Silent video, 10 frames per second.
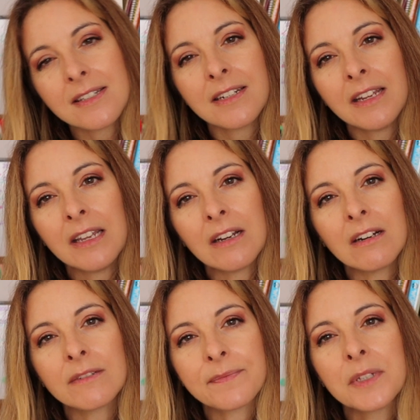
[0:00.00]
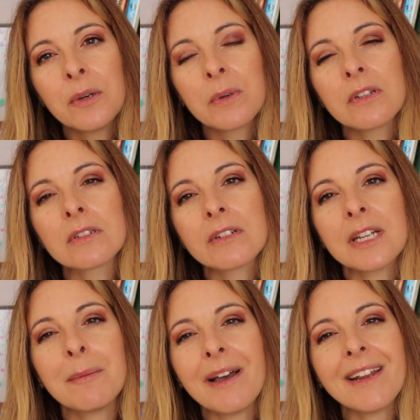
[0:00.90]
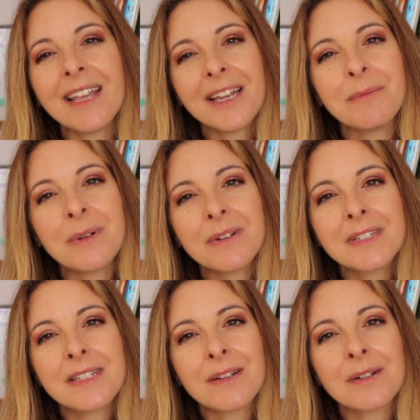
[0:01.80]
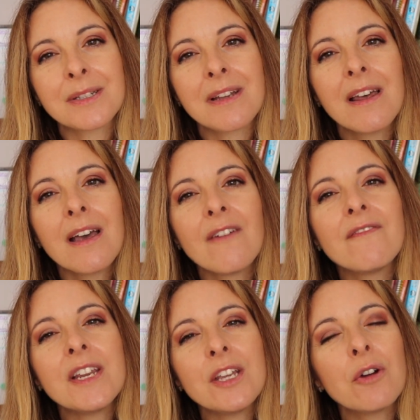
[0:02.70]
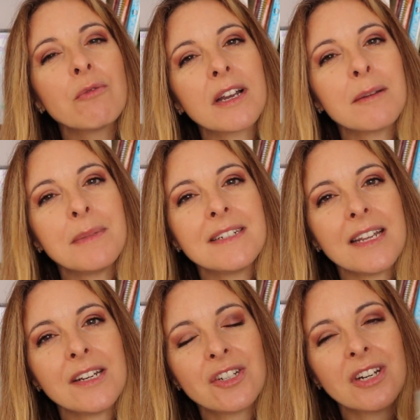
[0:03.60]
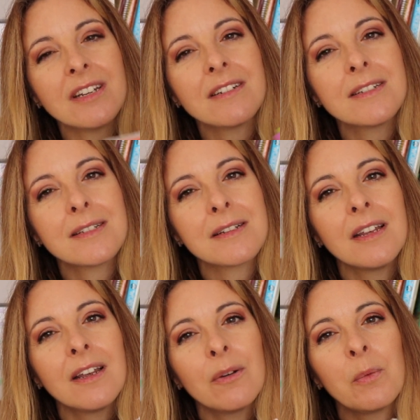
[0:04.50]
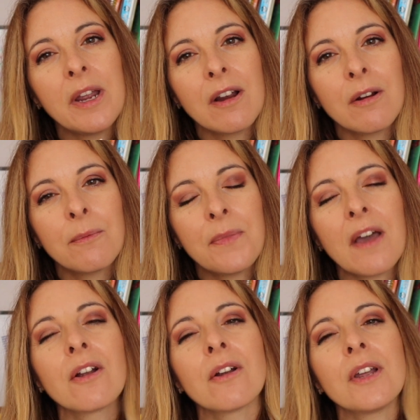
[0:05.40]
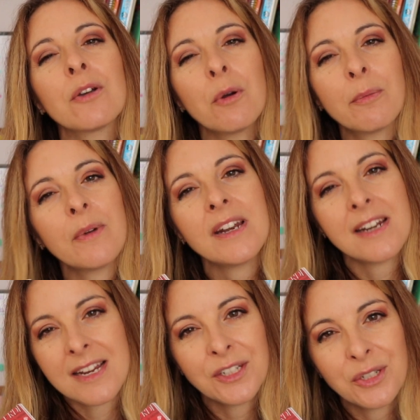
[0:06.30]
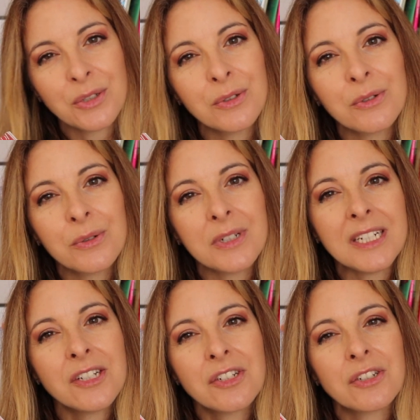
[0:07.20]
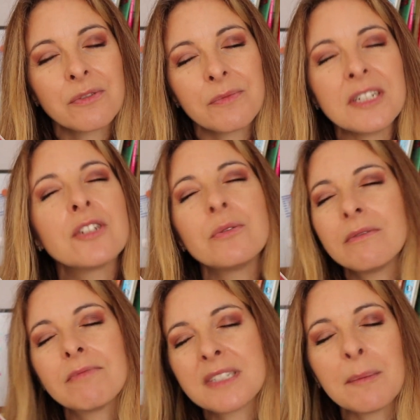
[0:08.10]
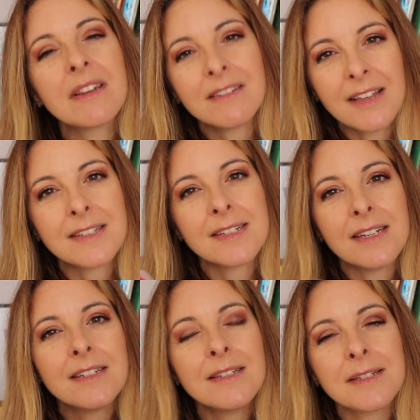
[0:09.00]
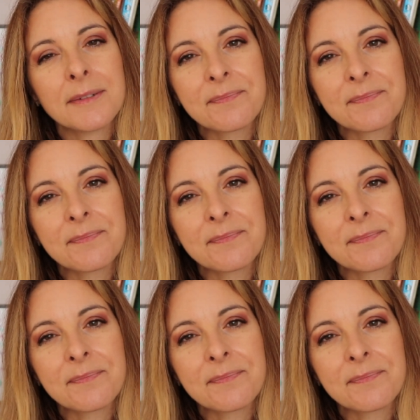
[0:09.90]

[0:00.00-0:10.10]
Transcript: in here where they're learning about animals. There's video recommendations that are incorporated into some of the lessons.